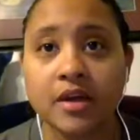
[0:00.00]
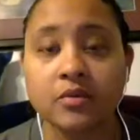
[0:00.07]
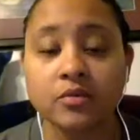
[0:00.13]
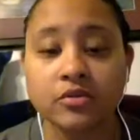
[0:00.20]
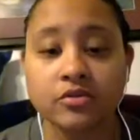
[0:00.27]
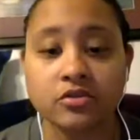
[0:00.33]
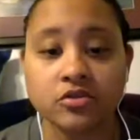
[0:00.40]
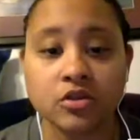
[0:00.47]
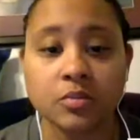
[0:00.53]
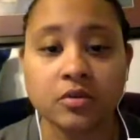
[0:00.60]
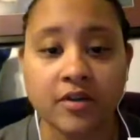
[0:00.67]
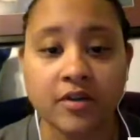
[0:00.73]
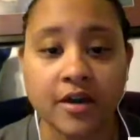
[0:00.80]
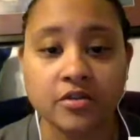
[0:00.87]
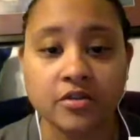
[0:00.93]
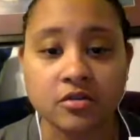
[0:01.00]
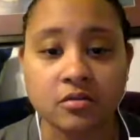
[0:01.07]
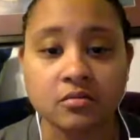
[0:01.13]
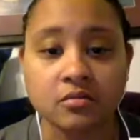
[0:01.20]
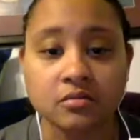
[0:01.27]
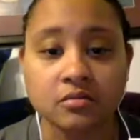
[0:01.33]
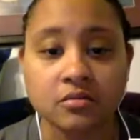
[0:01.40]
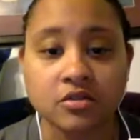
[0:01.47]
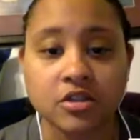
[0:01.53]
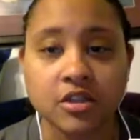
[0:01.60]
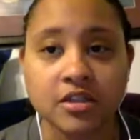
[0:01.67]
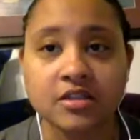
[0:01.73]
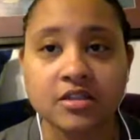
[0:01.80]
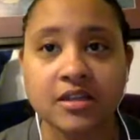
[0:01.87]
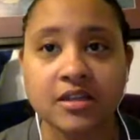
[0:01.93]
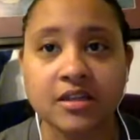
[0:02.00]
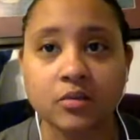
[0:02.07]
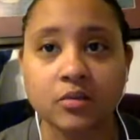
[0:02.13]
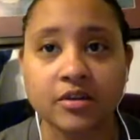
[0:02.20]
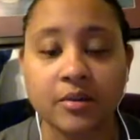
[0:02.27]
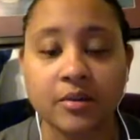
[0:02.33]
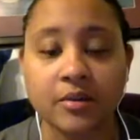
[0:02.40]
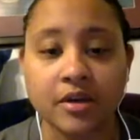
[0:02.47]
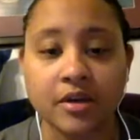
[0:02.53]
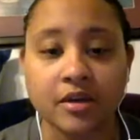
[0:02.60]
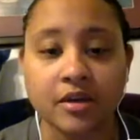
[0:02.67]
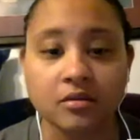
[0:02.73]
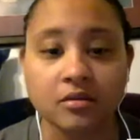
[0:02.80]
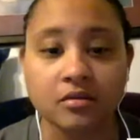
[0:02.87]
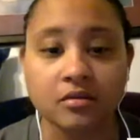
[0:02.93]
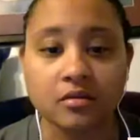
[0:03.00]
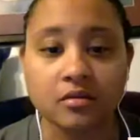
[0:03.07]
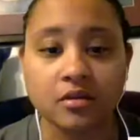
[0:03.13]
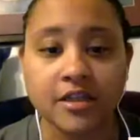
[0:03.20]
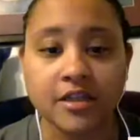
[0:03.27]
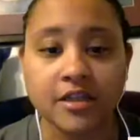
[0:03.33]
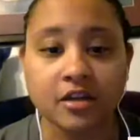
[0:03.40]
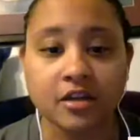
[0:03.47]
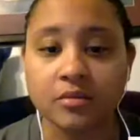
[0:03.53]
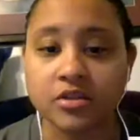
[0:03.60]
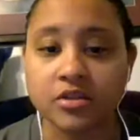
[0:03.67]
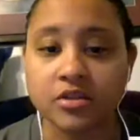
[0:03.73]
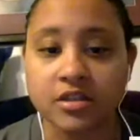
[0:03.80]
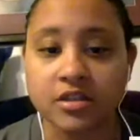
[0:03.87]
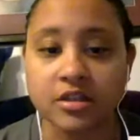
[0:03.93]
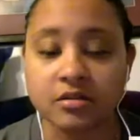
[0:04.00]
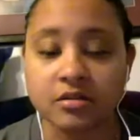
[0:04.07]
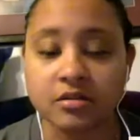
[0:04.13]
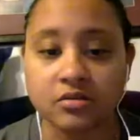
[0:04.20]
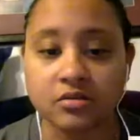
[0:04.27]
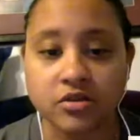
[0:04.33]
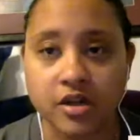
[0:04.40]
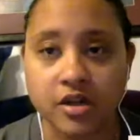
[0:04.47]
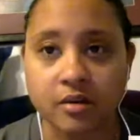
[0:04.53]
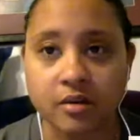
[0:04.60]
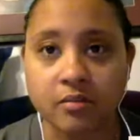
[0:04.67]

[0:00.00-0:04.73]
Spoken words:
with her supervisor. She didn't say what that meeting entailed, but she didn't lose her job.